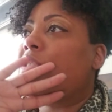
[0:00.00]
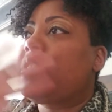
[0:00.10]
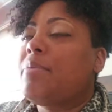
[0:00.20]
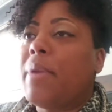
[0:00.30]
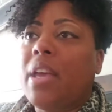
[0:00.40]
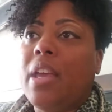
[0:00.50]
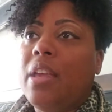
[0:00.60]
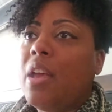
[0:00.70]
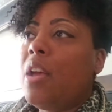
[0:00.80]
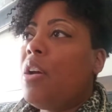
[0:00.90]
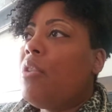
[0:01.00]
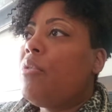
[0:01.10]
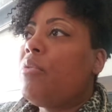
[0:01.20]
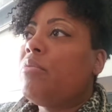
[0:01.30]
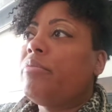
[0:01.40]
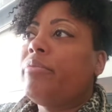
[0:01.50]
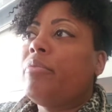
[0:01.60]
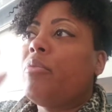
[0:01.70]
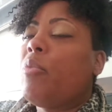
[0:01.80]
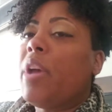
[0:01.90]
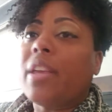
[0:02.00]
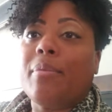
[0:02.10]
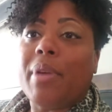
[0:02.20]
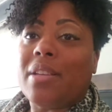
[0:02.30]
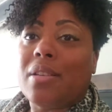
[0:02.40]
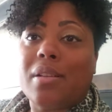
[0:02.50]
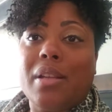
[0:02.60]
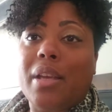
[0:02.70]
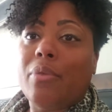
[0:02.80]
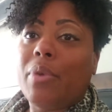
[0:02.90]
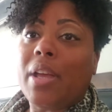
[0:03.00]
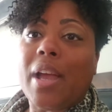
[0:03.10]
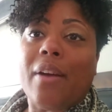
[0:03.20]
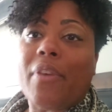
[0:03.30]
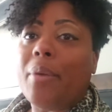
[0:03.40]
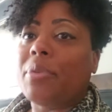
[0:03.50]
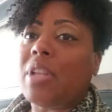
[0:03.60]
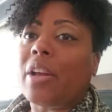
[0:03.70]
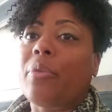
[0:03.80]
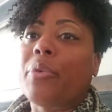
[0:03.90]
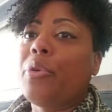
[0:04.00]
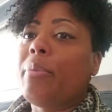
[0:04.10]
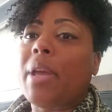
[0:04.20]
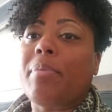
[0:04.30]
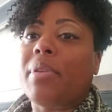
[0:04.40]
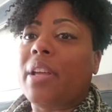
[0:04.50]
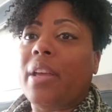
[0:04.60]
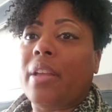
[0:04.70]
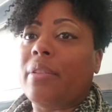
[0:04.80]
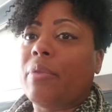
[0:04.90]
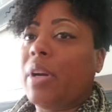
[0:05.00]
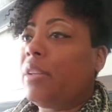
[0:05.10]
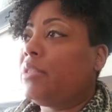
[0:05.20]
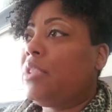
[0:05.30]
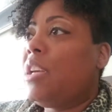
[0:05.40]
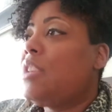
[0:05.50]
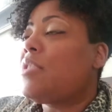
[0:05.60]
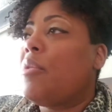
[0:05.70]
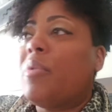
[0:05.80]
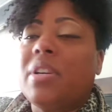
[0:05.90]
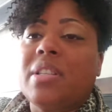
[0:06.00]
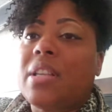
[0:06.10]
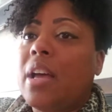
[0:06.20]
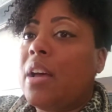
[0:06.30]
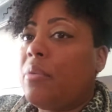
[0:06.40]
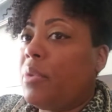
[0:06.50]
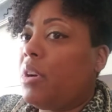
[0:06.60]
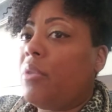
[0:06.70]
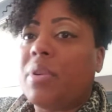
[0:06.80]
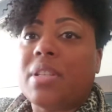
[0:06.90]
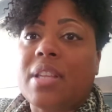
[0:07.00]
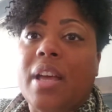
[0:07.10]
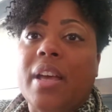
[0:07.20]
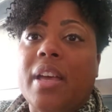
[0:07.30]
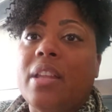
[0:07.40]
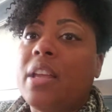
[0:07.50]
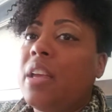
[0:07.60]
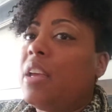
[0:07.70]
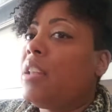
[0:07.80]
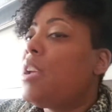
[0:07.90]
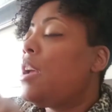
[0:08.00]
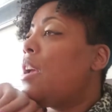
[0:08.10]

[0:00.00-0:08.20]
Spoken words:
is made, we have almost like a roommate plan. Well, he's on one side, we're on one side, and